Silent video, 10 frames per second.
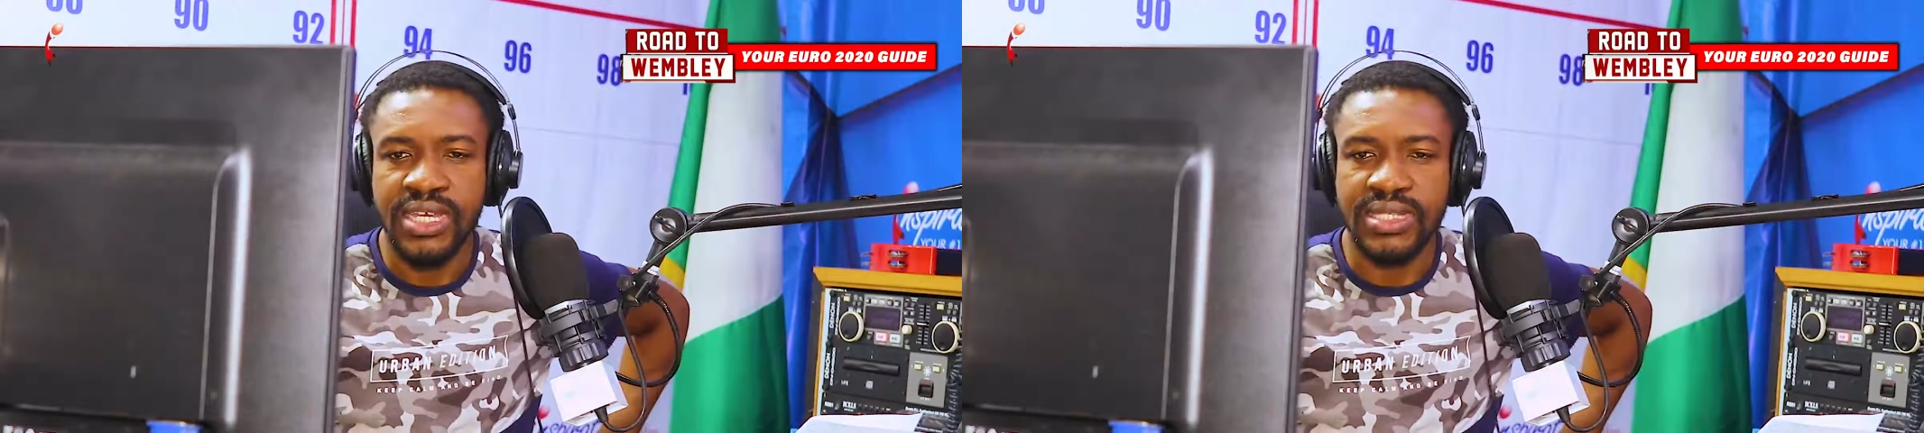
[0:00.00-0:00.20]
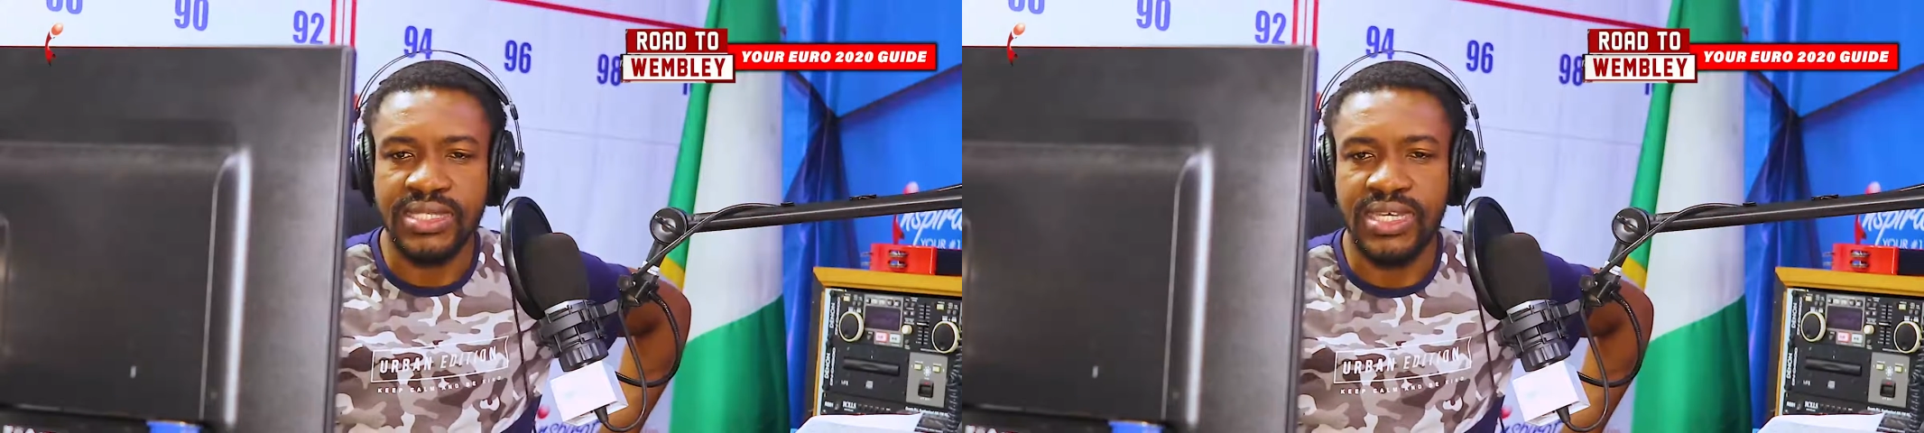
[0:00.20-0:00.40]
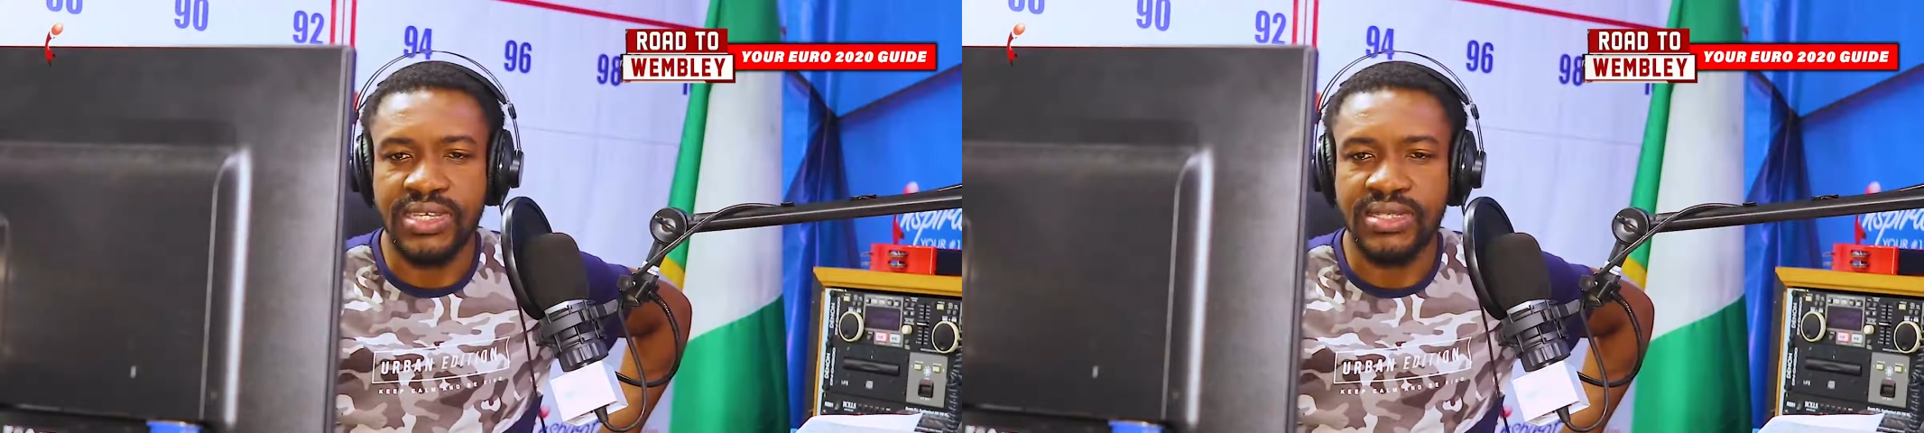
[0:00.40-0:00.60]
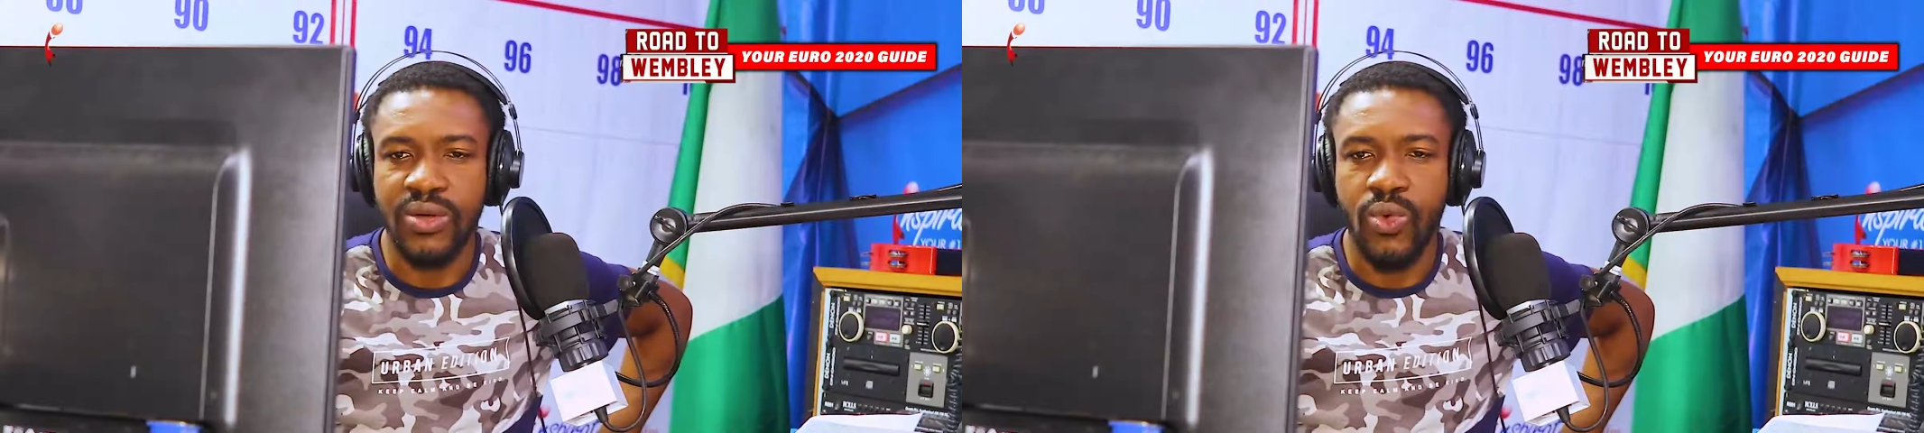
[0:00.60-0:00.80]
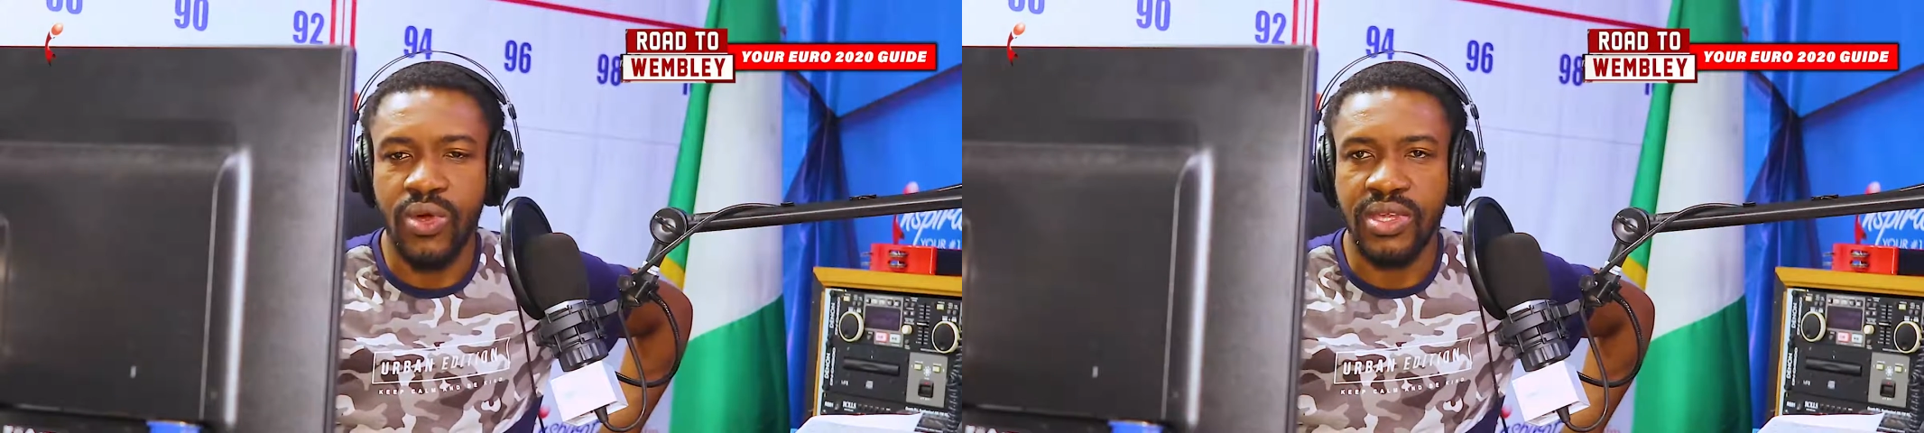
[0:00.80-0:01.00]

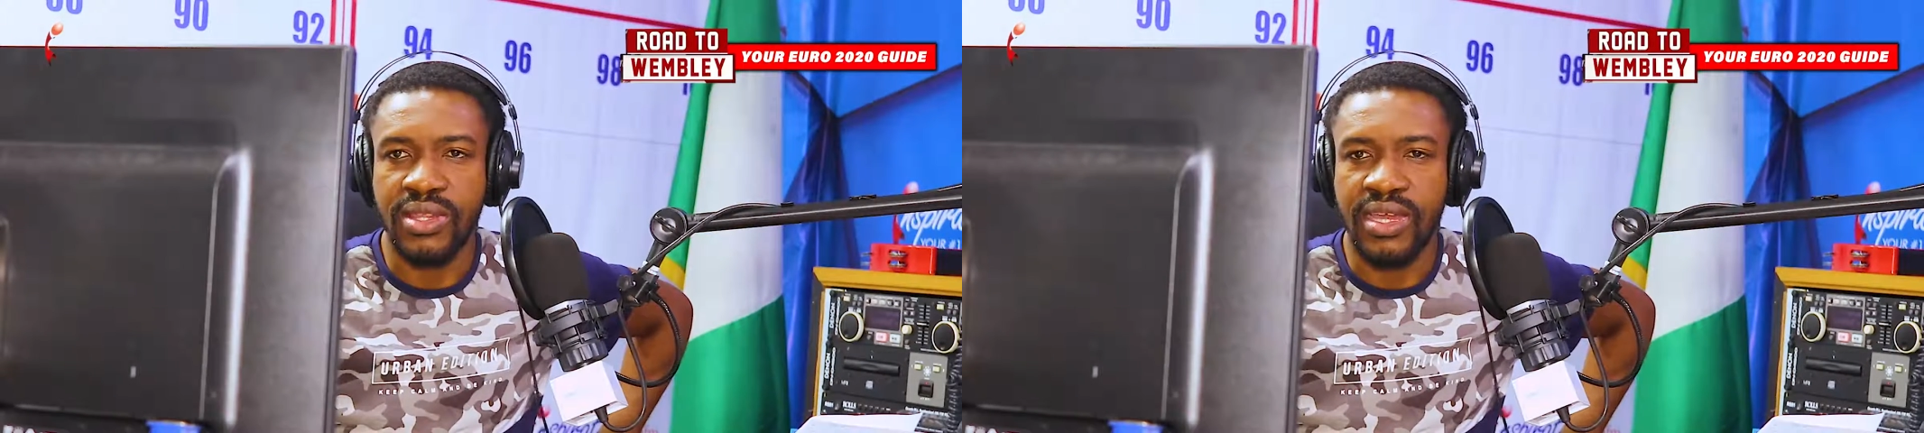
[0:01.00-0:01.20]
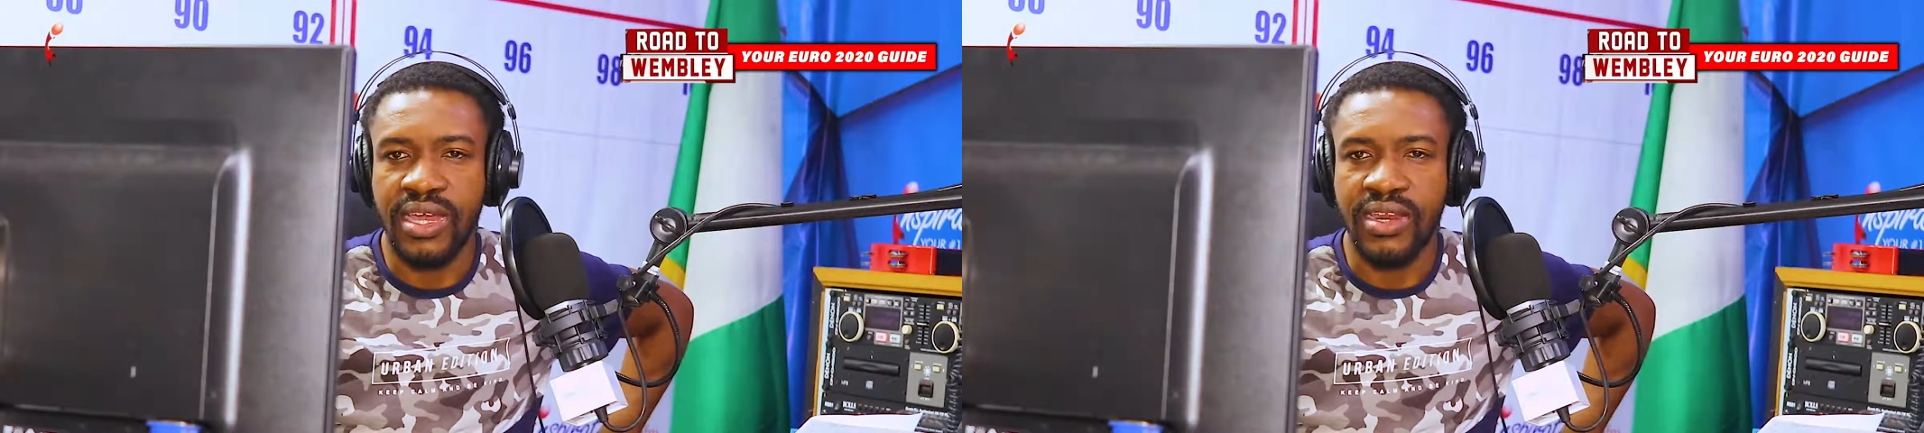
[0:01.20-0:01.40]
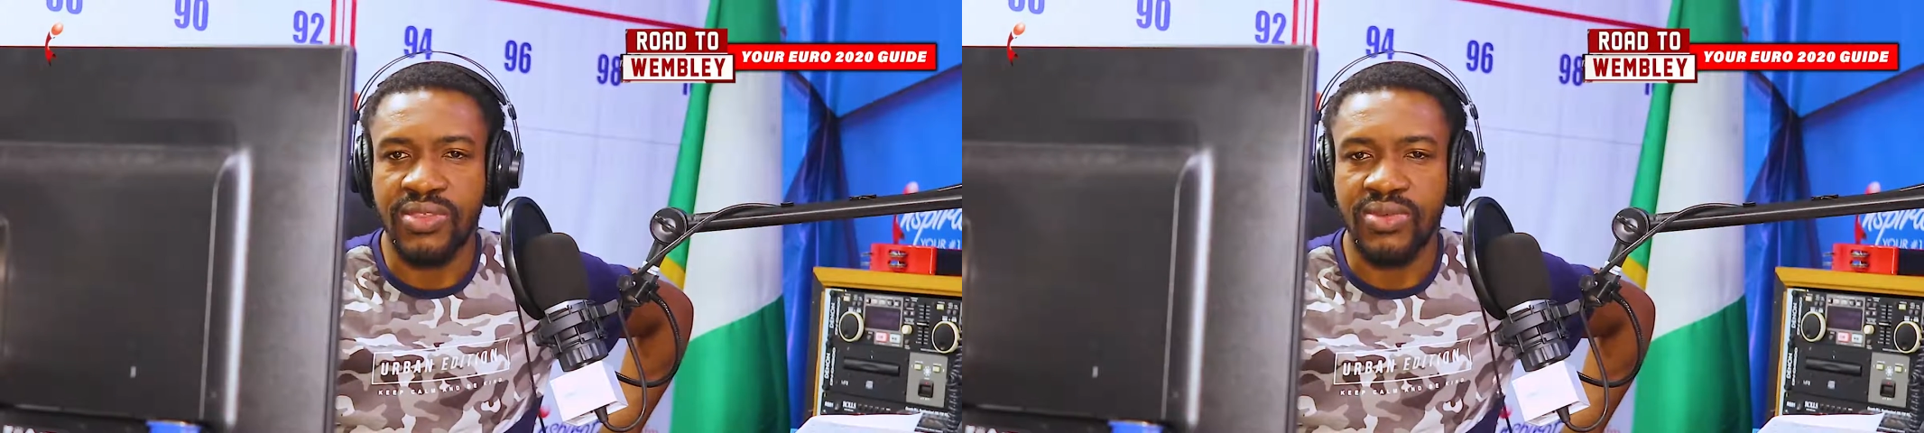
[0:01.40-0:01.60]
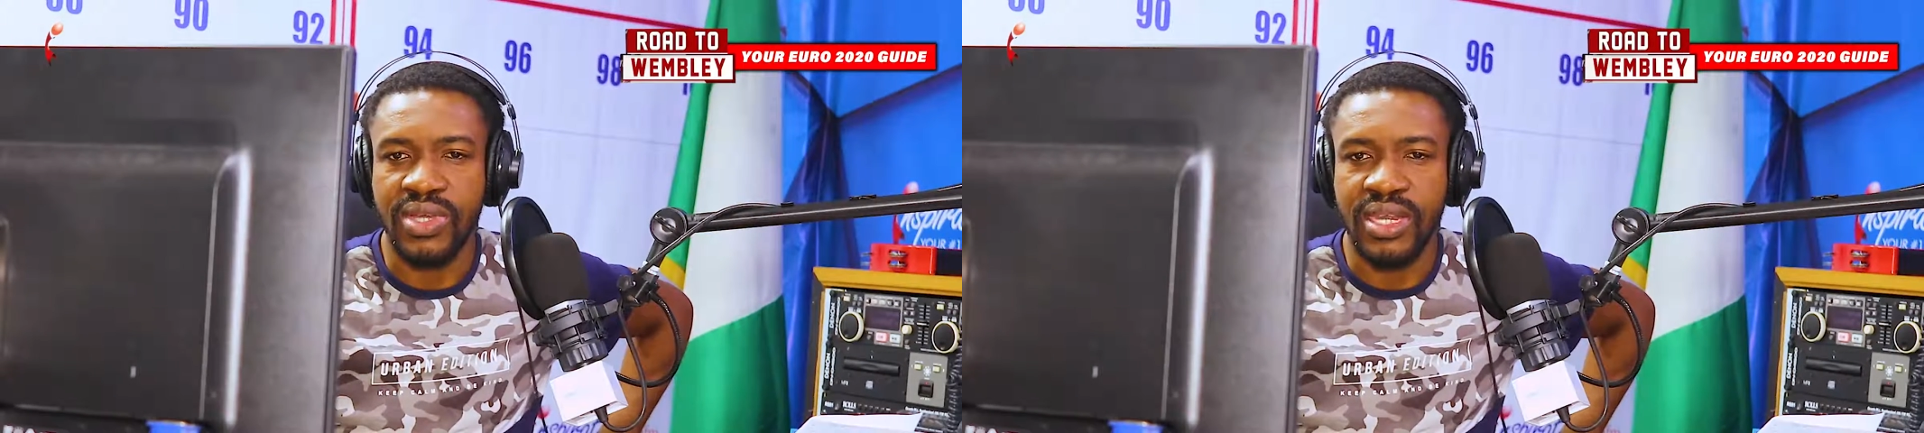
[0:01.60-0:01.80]
0817-313-6193.